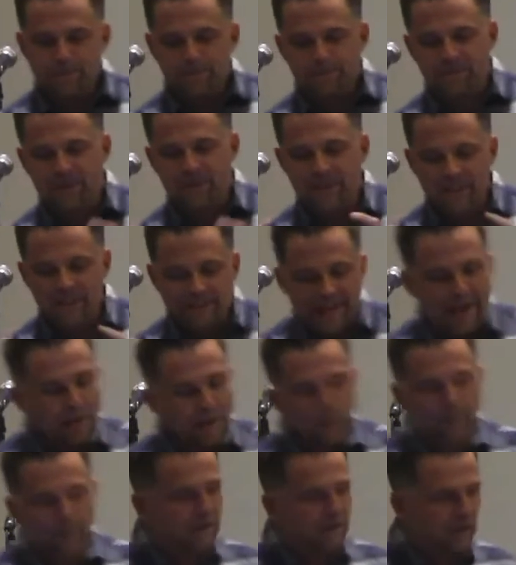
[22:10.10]
to the
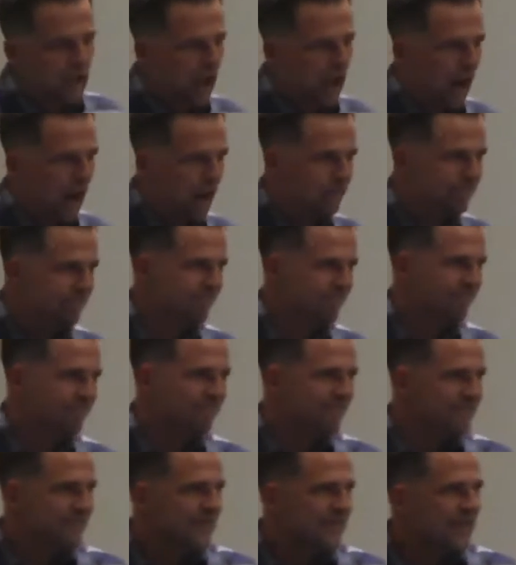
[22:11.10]
letter of the law.
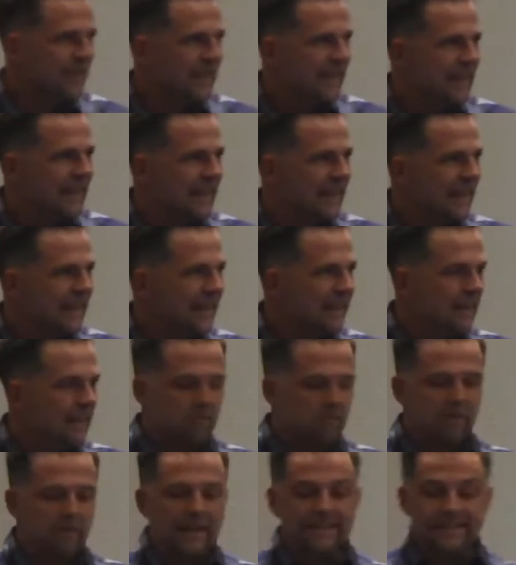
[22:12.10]

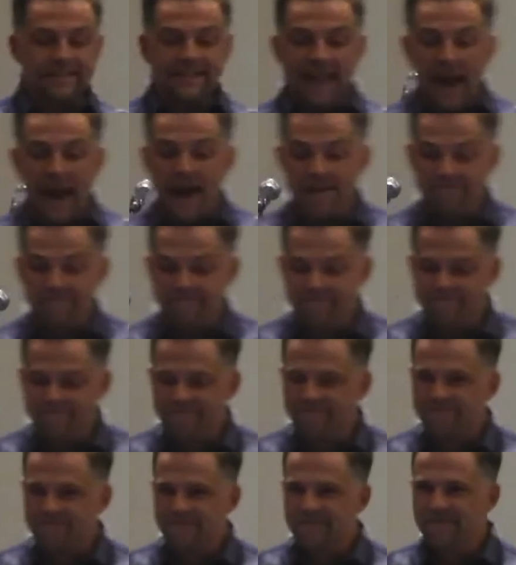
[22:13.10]
Instead,
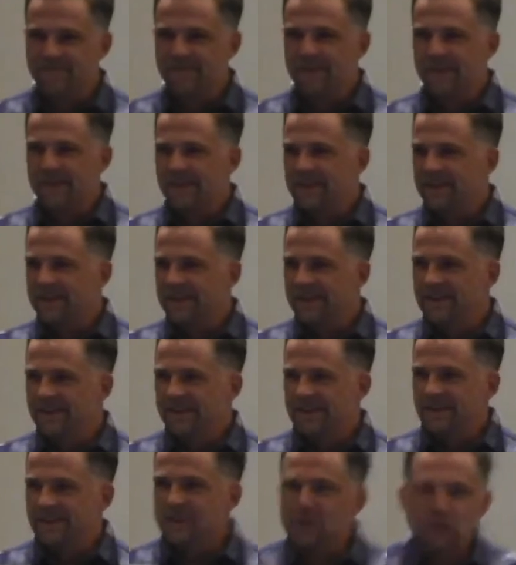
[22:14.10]

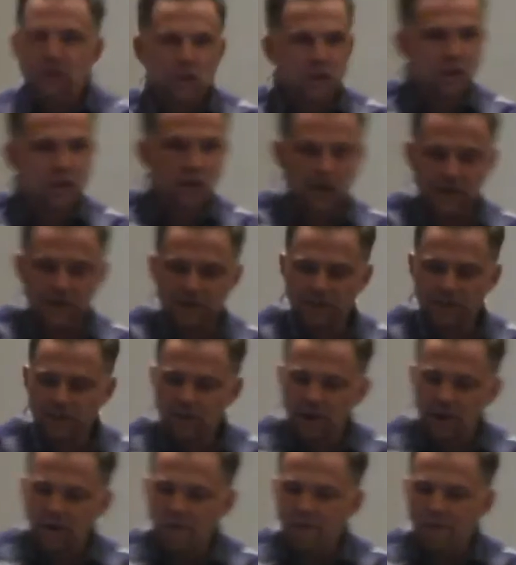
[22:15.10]
the church,
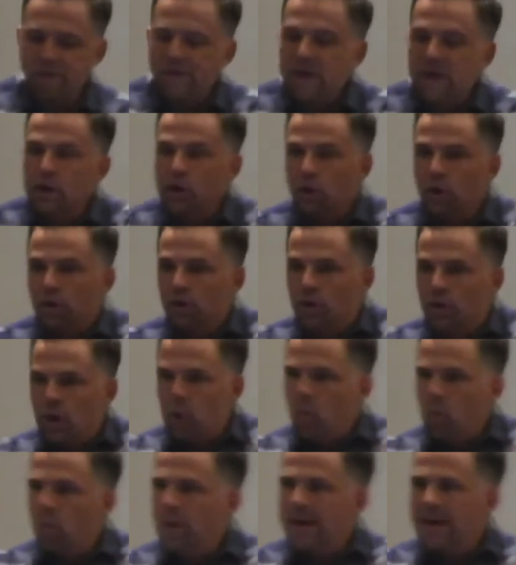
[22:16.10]
filled
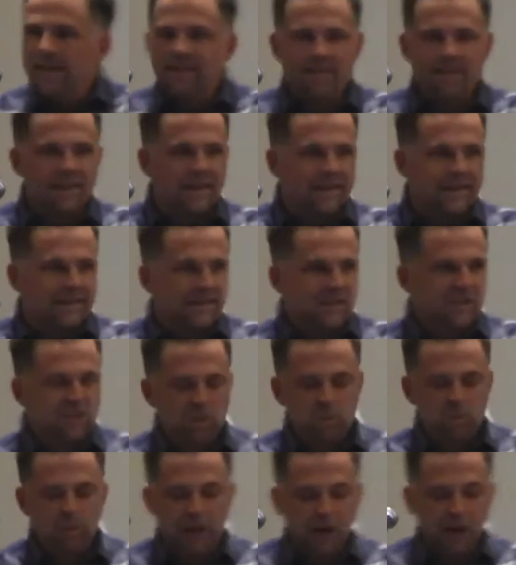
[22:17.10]
with the
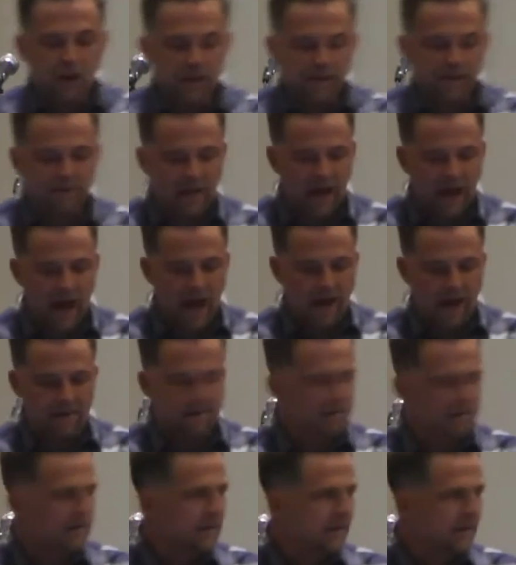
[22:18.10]
Spirit of God,
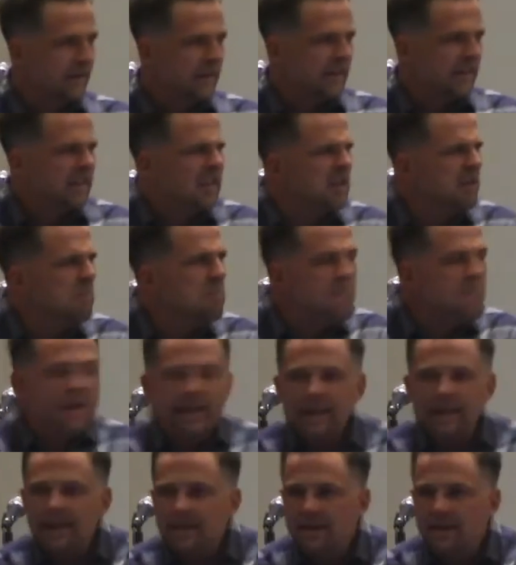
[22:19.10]

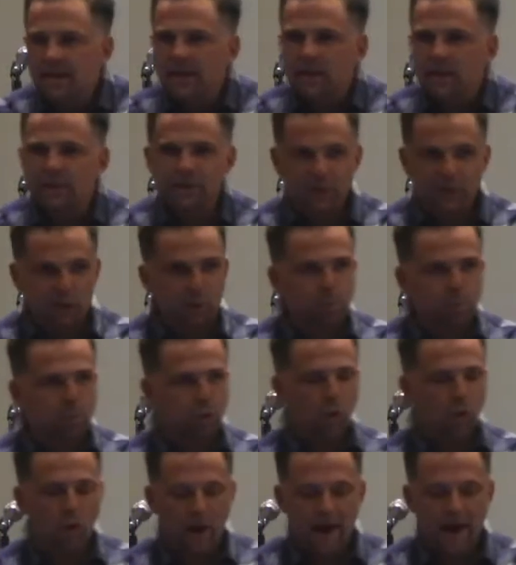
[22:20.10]
committed to
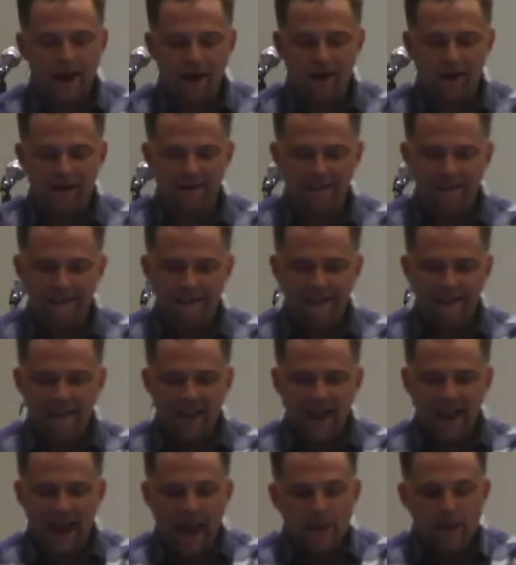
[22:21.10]
prayer,
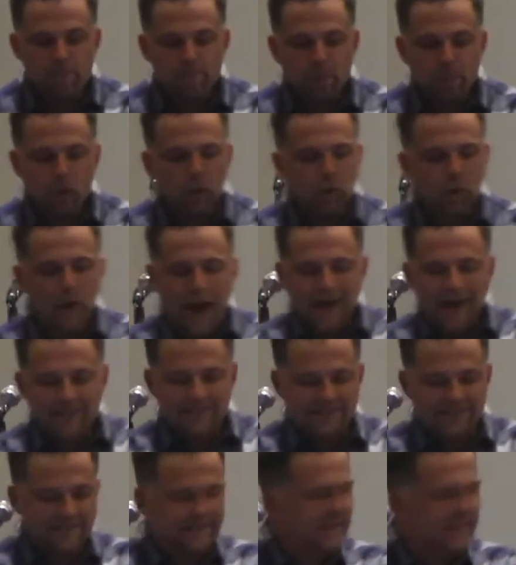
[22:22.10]
and
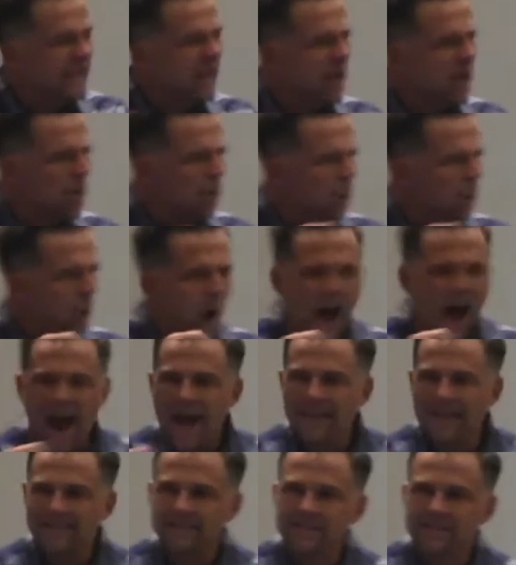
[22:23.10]
practicing
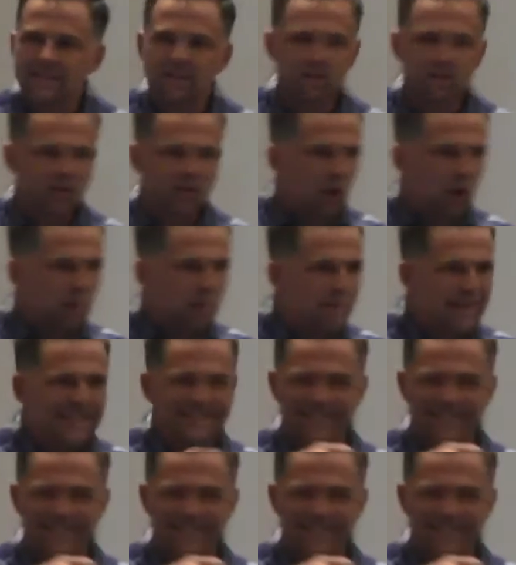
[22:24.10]
wise discernment